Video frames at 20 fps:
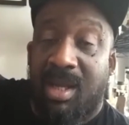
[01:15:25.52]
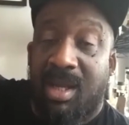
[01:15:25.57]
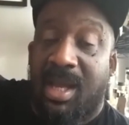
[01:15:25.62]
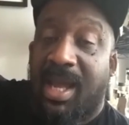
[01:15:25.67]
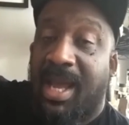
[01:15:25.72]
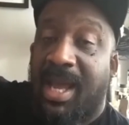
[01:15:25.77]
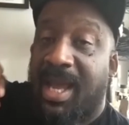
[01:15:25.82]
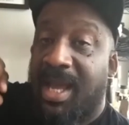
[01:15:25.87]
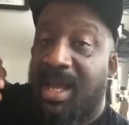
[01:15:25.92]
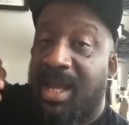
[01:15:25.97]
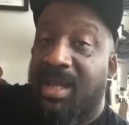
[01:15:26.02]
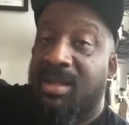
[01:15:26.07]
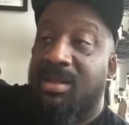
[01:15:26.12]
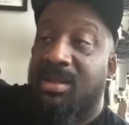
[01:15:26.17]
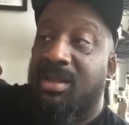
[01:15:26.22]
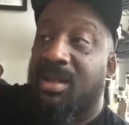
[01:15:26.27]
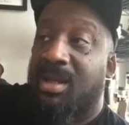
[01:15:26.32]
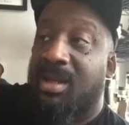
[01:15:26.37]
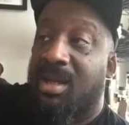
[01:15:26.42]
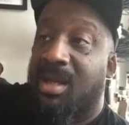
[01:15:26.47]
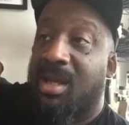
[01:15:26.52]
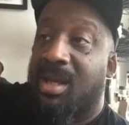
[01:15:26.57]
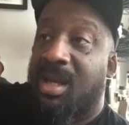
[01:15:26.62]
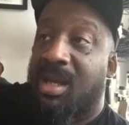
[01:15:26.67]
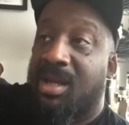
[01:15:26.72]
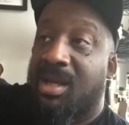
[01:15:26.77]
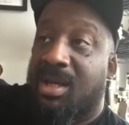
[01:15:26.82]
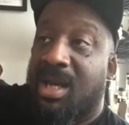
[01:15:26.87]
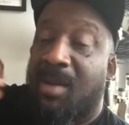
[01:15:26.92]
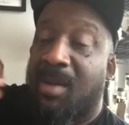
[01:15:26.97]
And
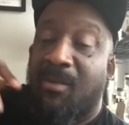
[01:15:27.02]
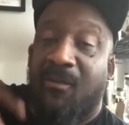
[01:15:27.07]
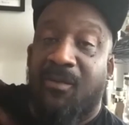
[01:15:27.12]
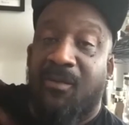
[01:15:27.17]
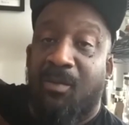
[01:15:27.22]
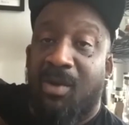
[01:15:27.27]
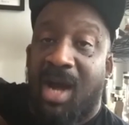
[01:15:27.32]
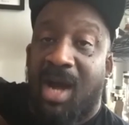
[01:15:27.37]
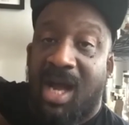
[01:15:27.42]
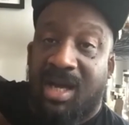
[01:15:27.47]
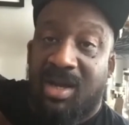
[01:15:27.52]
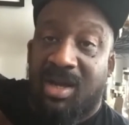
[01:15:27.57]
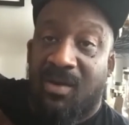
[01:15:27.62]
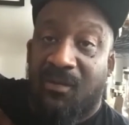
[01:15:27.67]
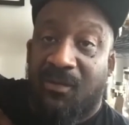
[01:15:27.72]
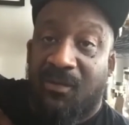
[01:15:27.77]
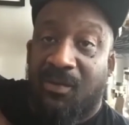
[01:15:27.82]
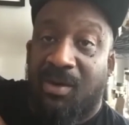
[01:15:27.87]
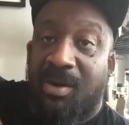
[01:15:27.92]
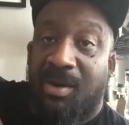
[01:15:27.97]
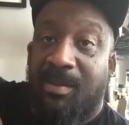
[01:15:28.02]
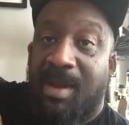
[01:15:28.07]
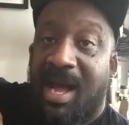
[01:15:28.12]
coming from where I come from,